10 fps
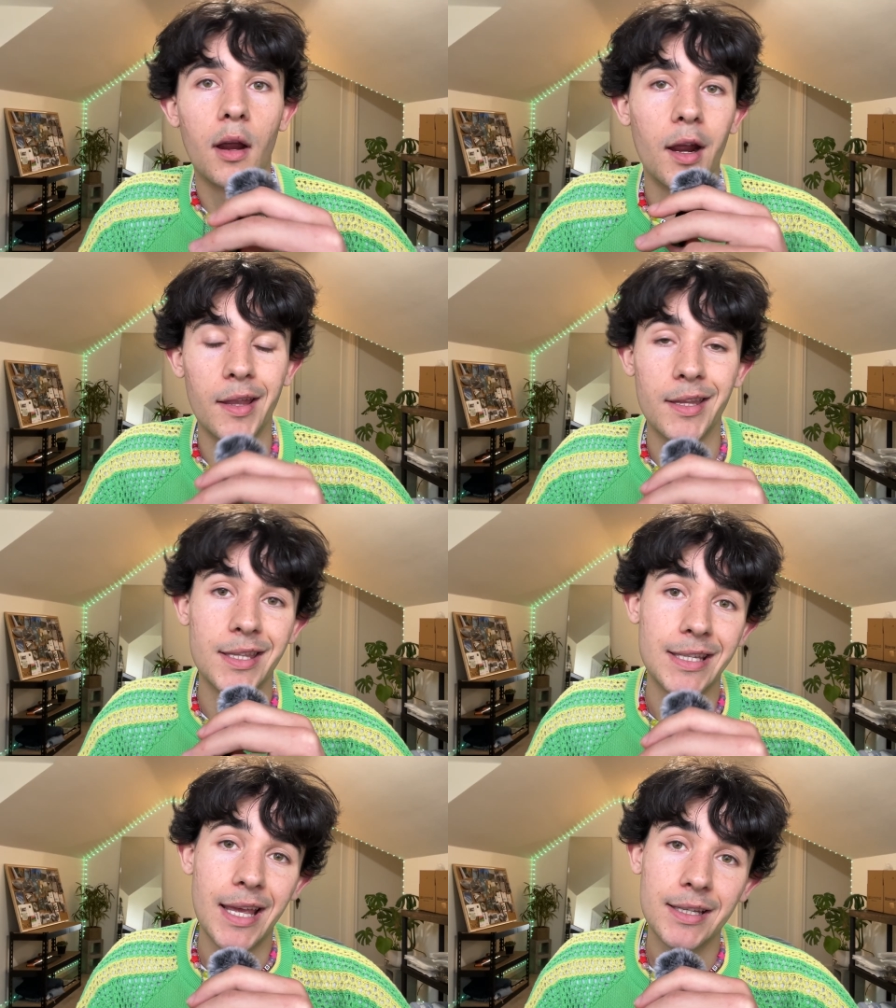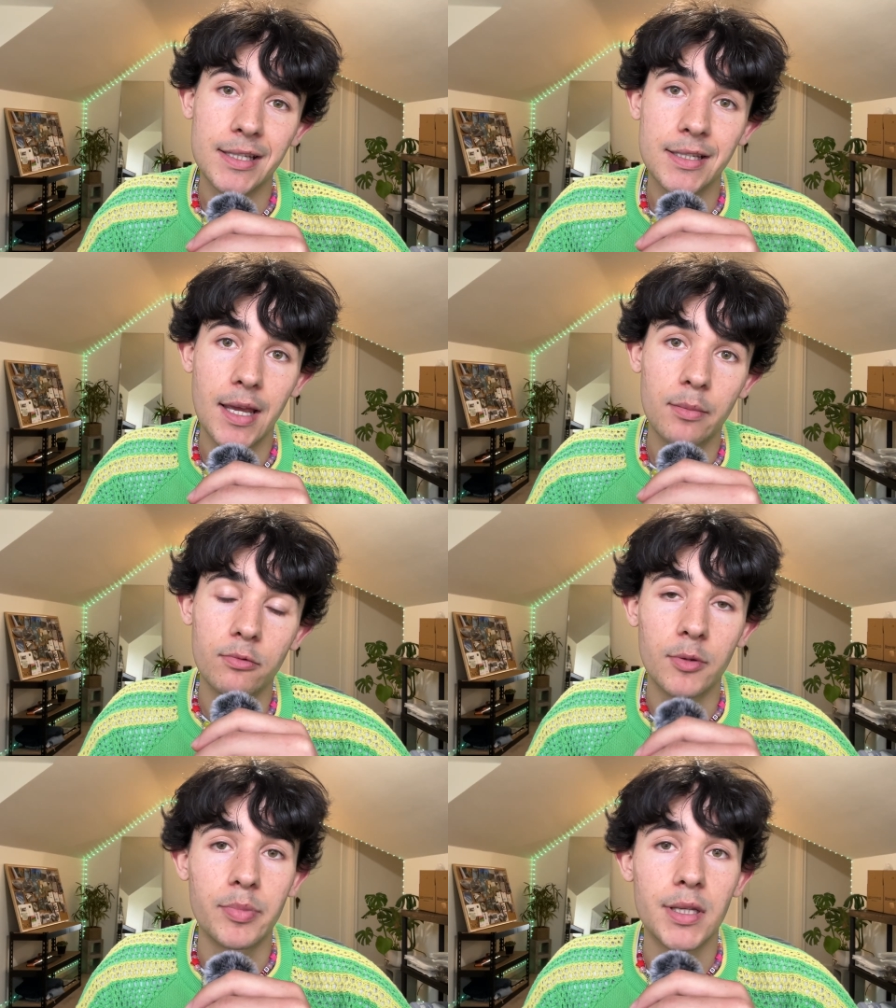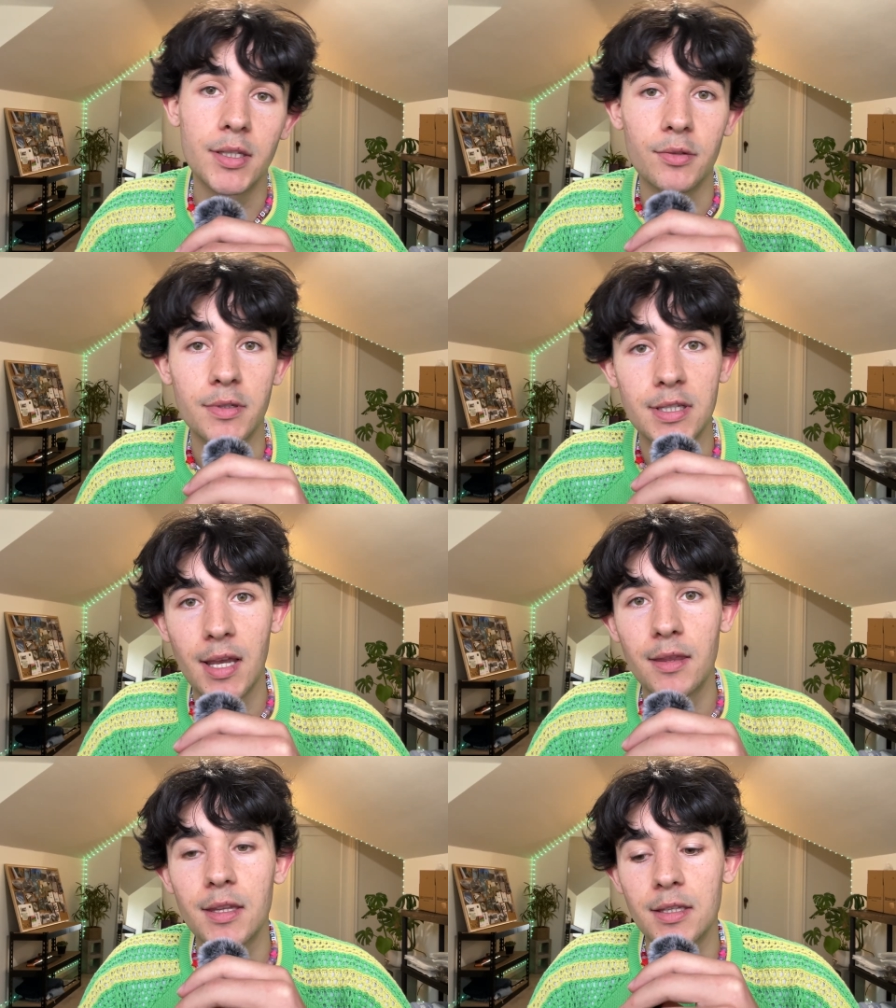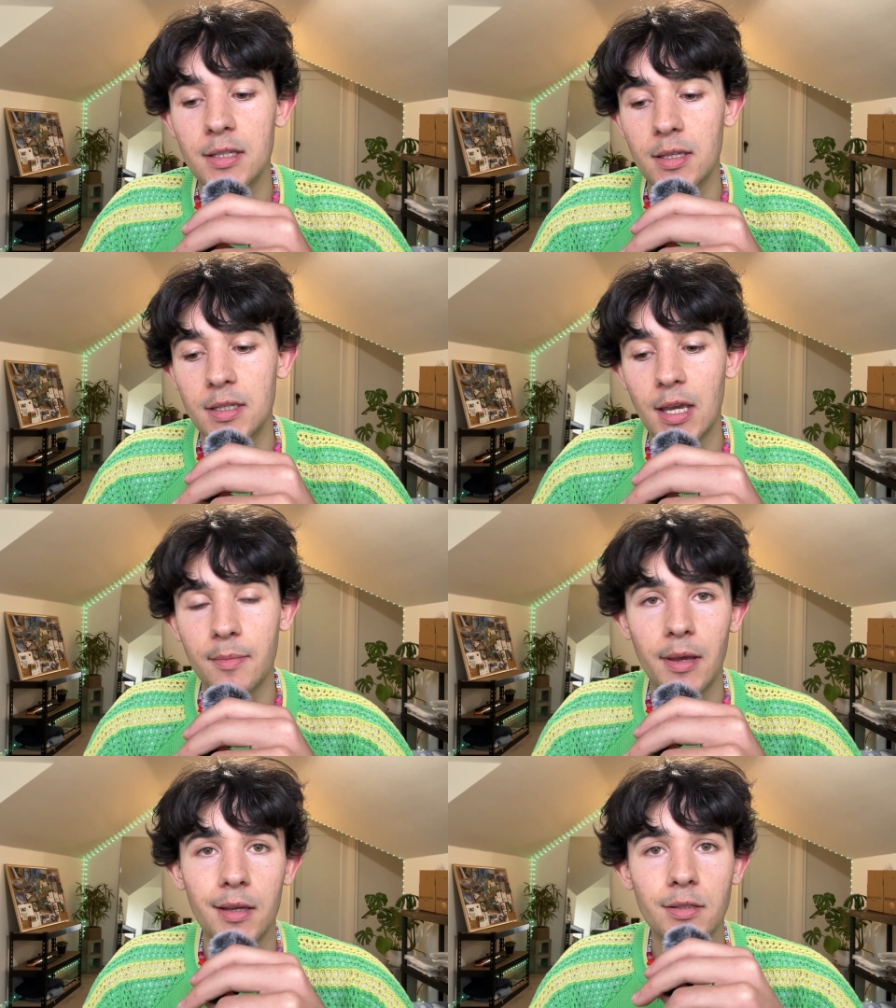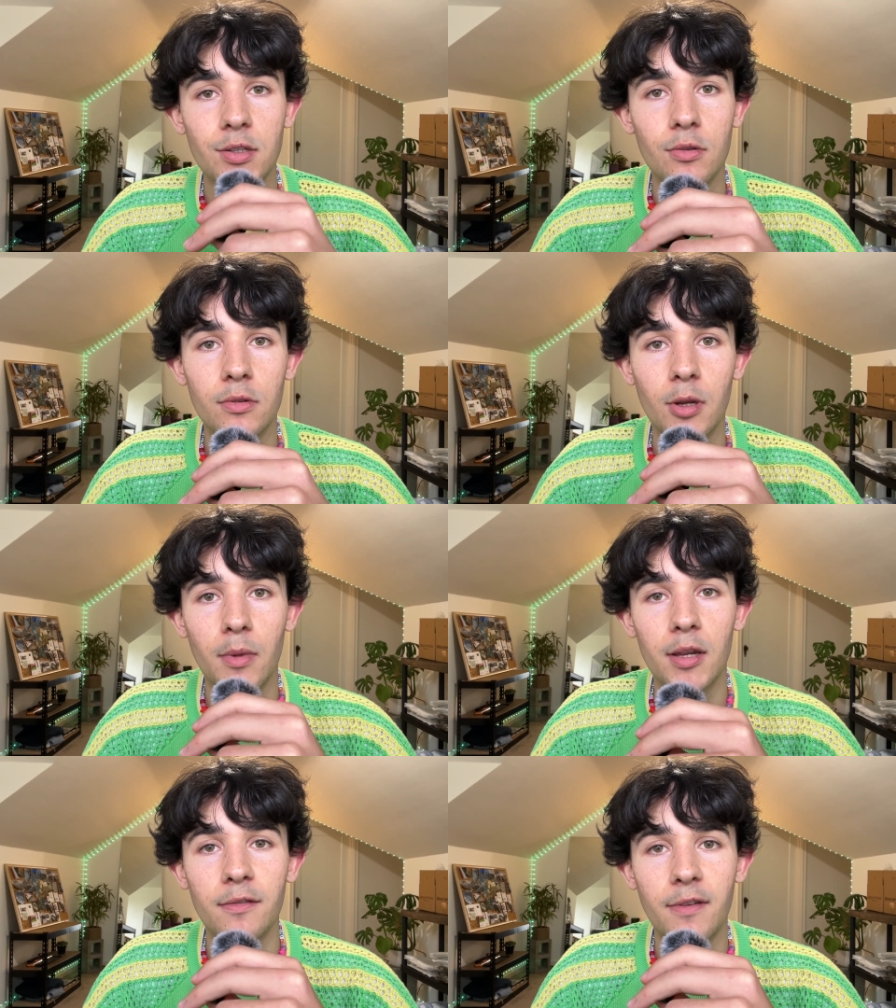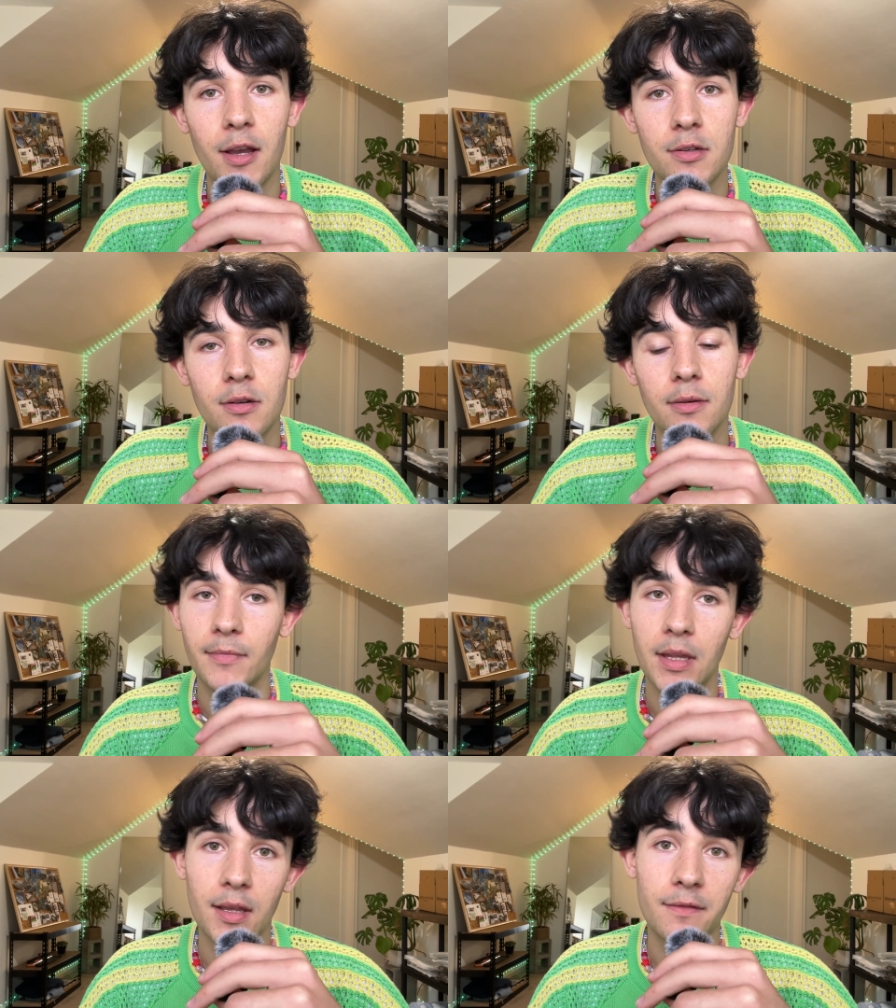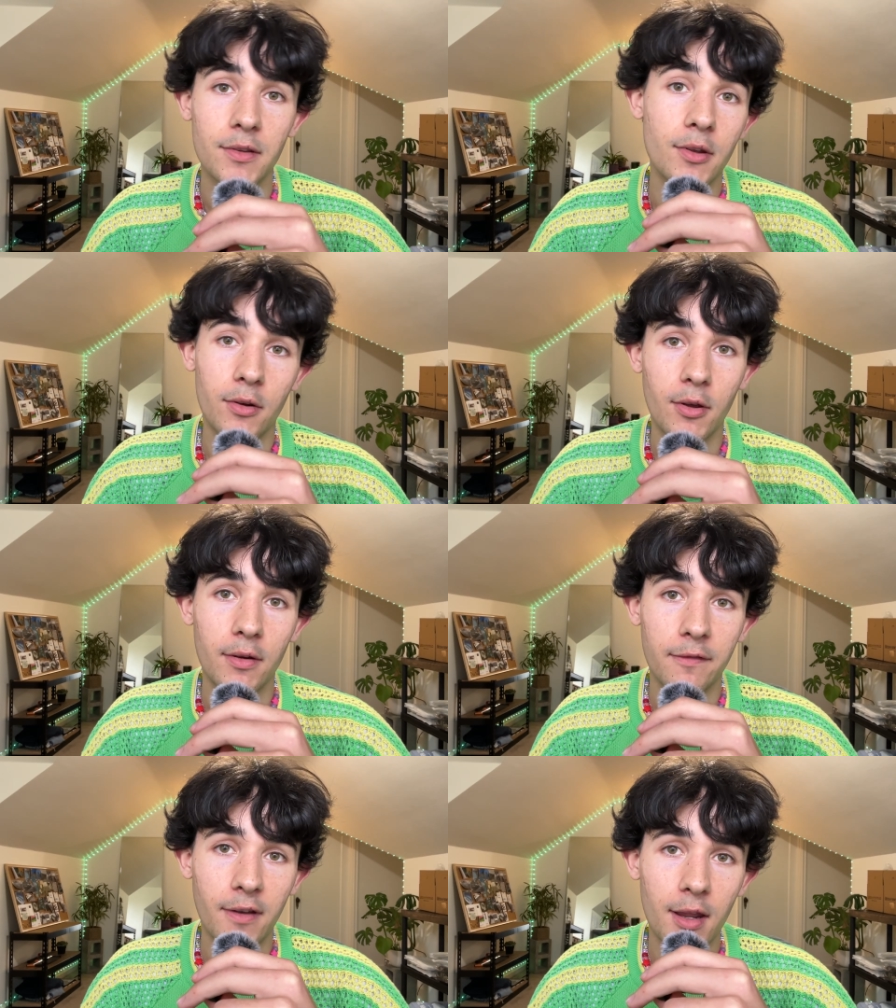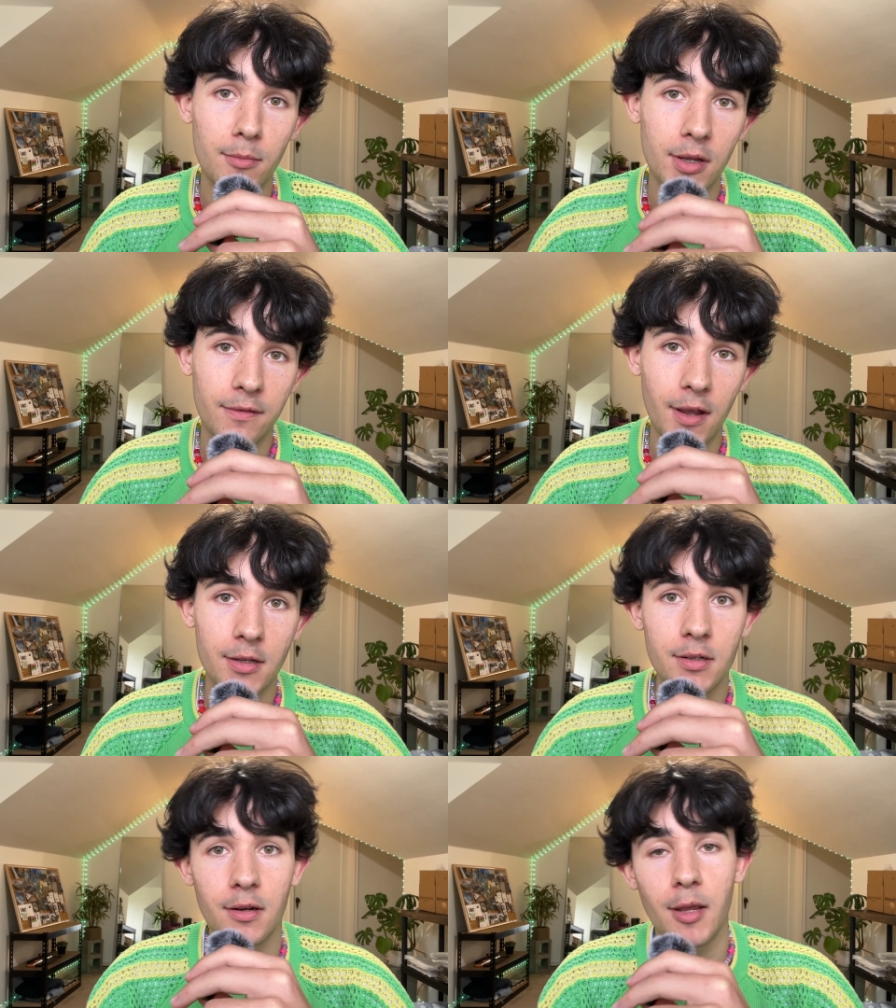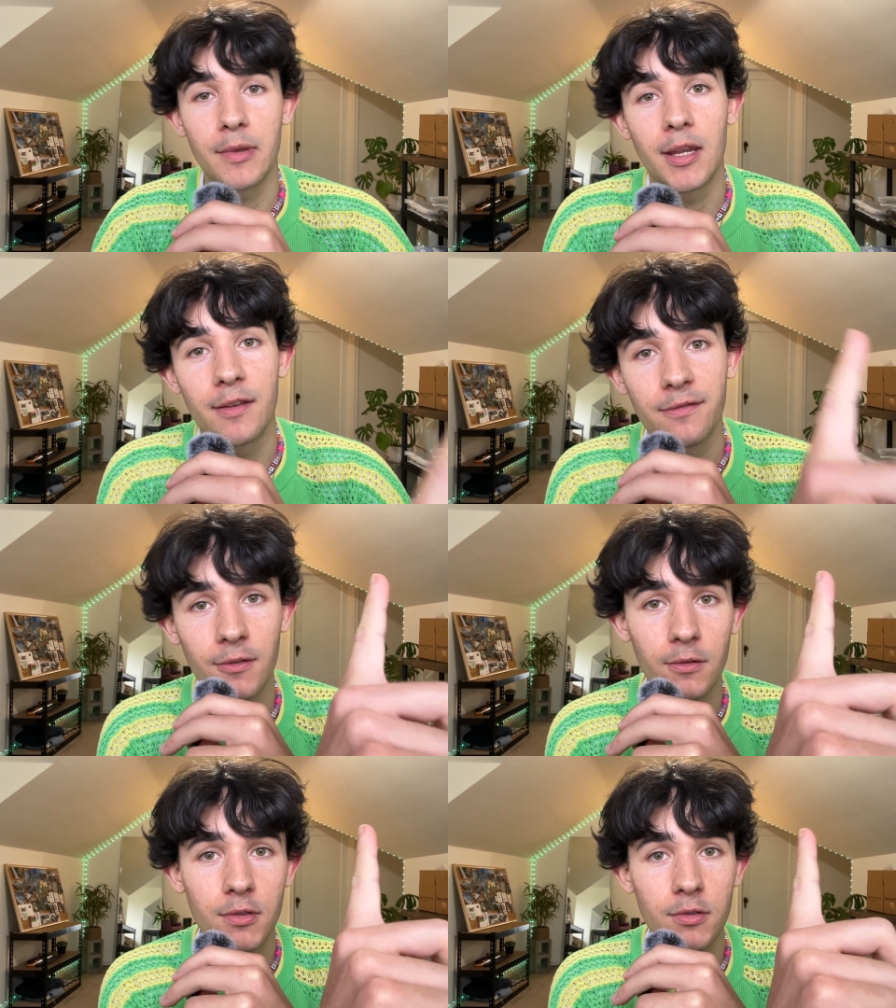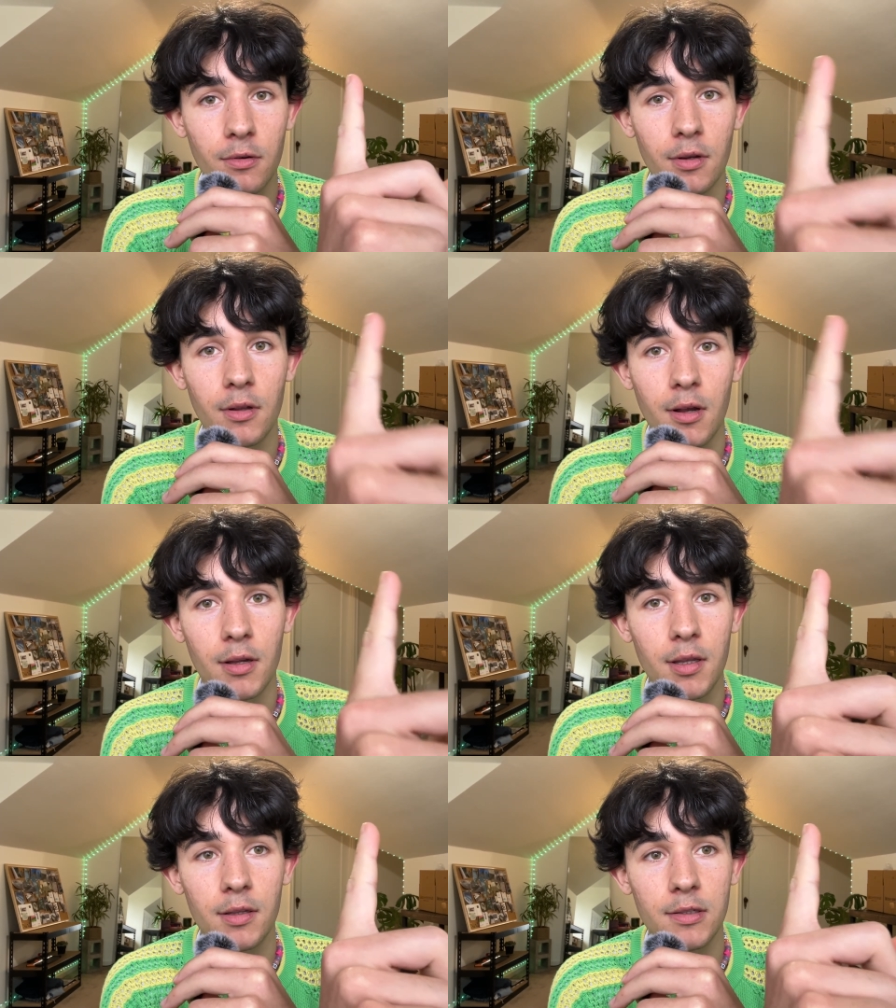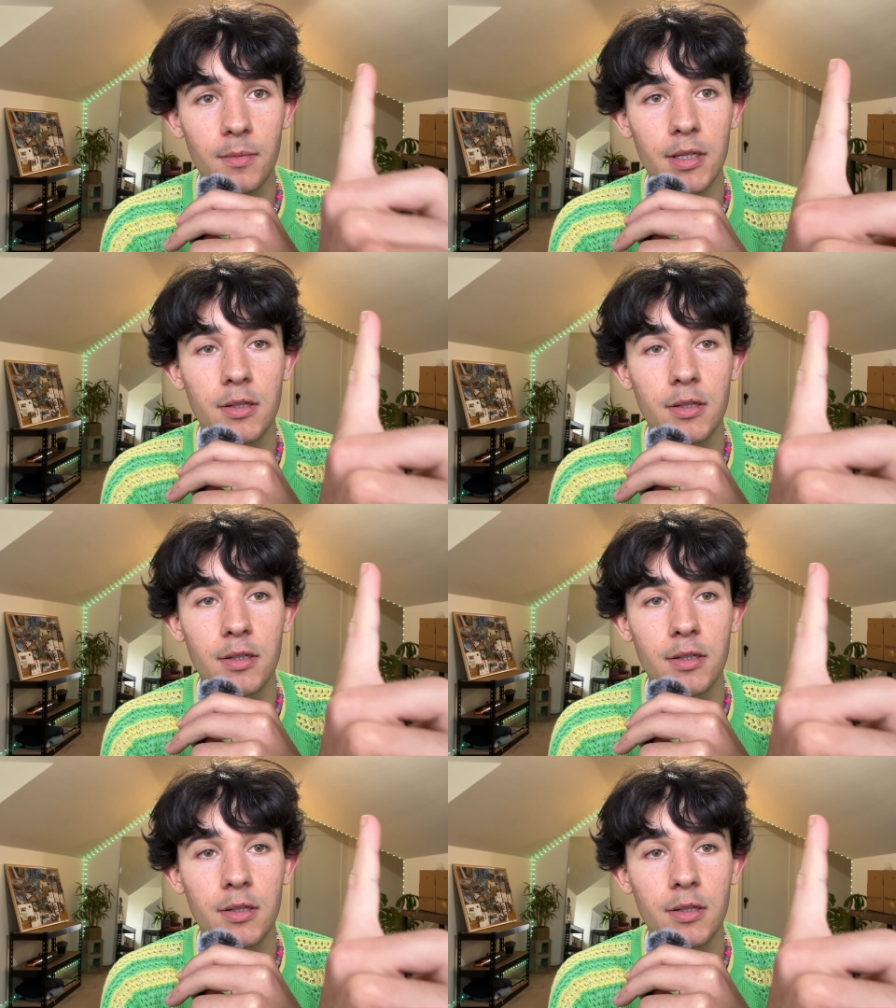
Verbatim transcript: All right, and then the next step would be to send this tech pack to your manufacturer. If you don't know how to find a manufacturer, I made a full tutorial on it, so make